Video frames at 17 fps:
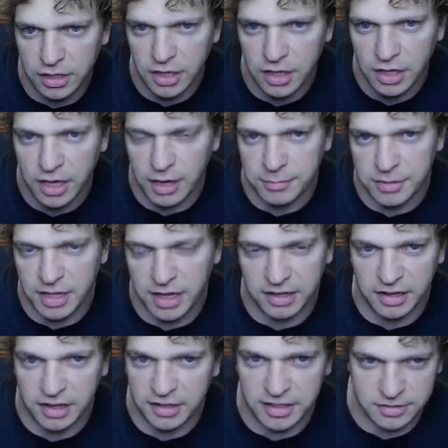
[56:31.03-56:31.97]
I mean,
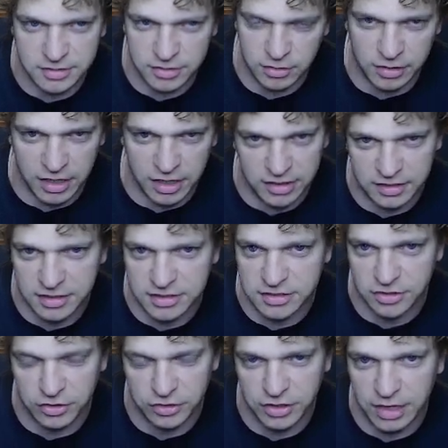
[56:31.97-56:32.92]
I guess, okay, this
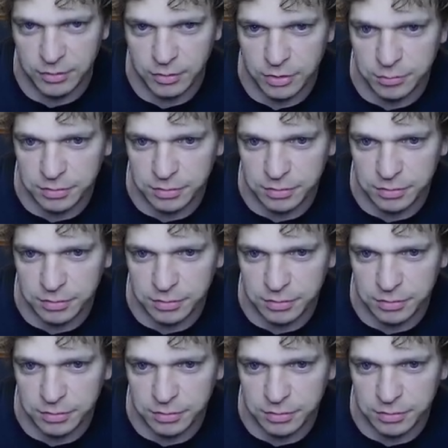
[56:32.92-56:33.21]
turn I will...